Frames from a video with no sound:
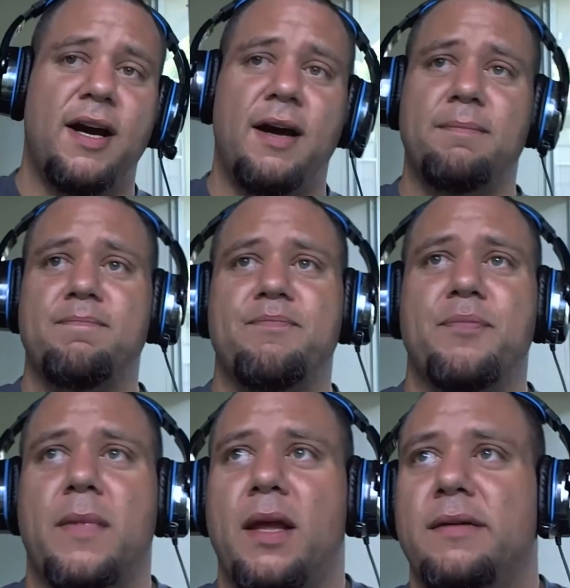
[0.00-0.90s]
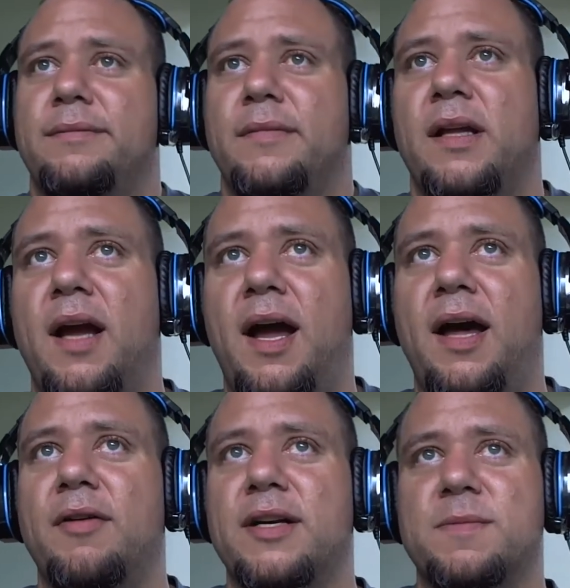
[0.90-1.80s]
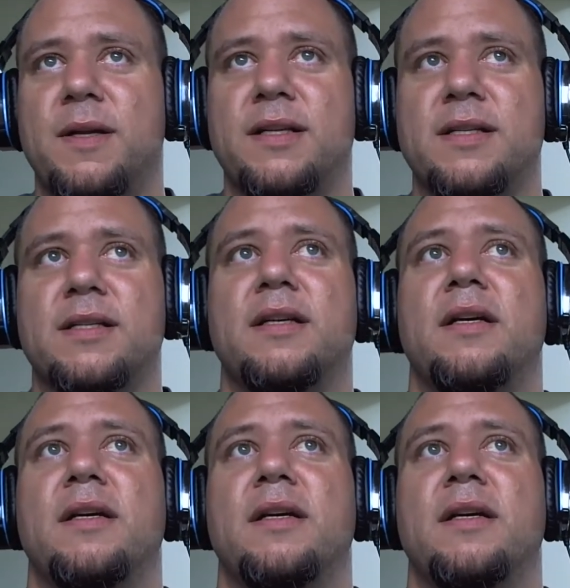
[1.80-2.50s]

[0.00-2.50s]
um, how do I explain this?